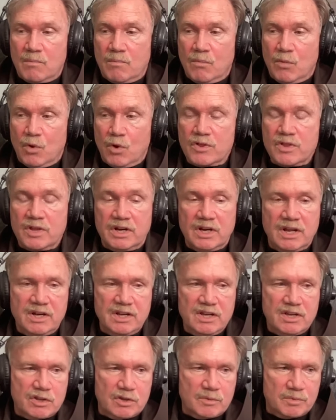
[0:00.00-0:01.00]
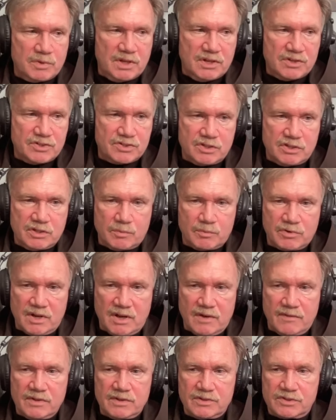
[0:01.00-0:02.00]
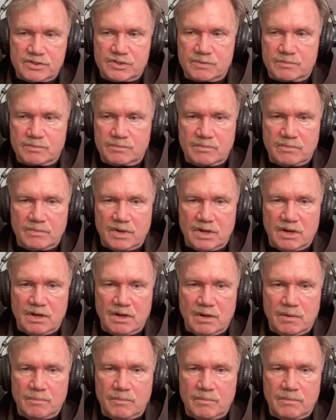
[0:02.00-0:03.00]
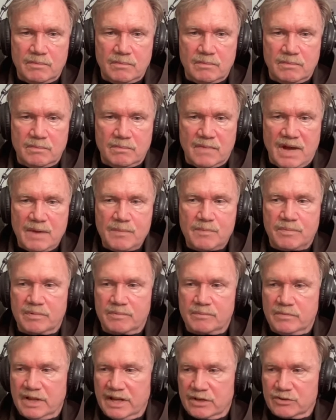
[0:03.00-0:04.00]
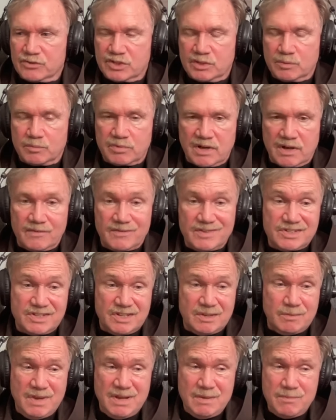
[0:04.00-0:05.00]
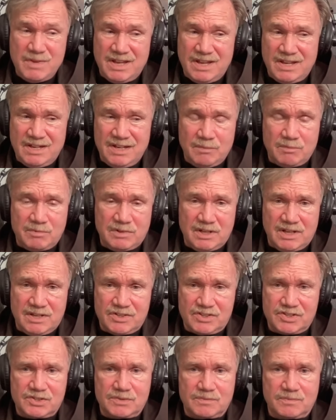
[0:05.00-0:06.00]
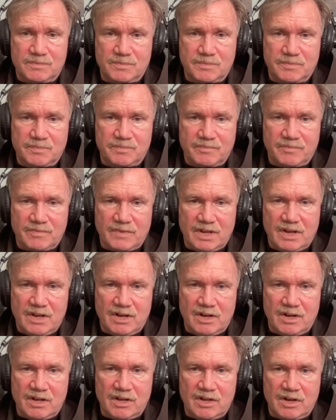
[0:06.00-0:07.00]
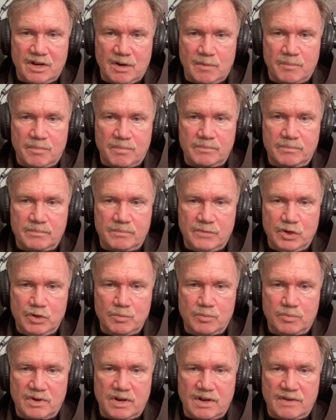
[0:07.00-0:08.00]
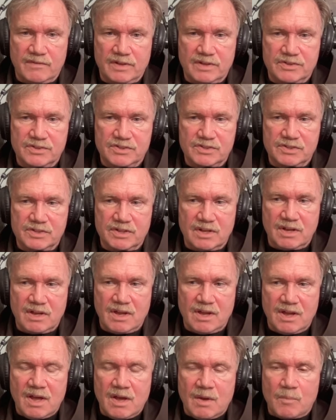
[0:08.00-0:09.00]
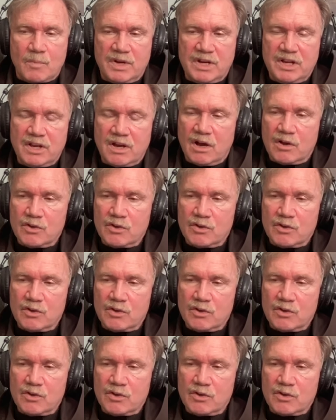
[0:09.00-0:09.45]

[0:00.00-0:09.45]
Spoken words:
more than any other place in the province, mm-hmm. My legacy province, and maybe any place in our mm-hmm. new province. But he